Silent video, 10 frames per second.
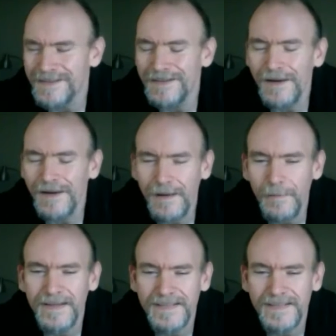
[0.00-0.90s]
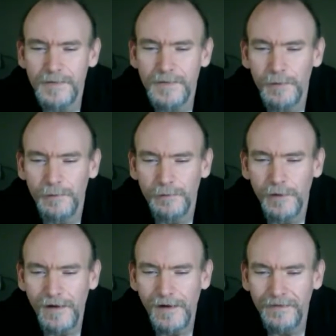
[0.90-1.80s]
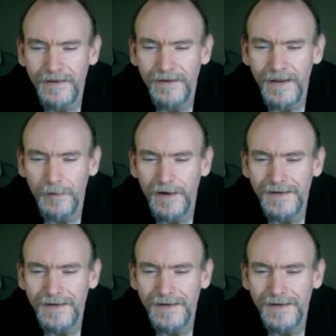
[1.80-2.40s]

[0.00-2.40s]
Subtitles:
do you know how many times you were photographed today, Brian?